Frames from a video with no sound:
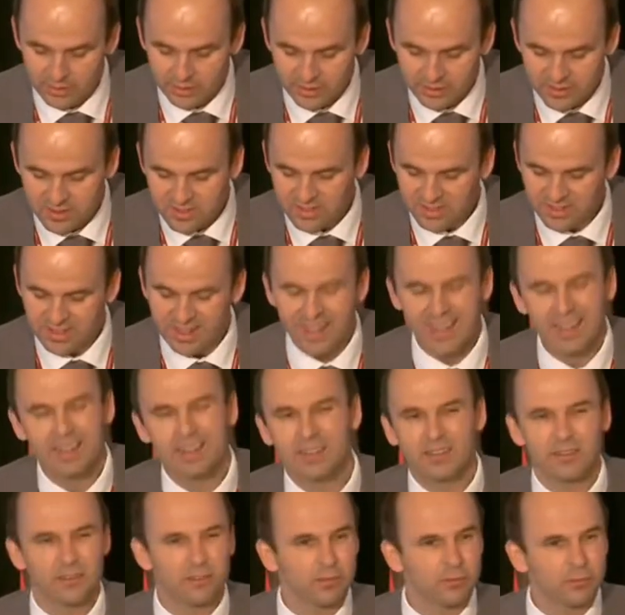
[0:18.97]
It is
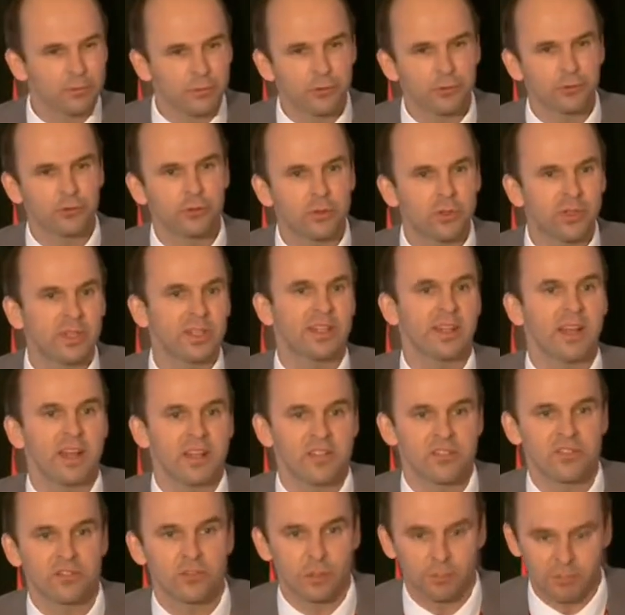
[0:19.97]
for sure an
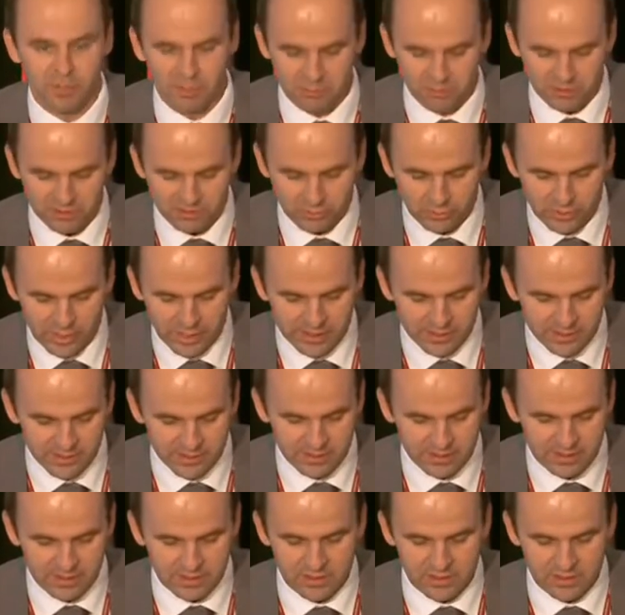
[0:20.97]
unstoppable trend,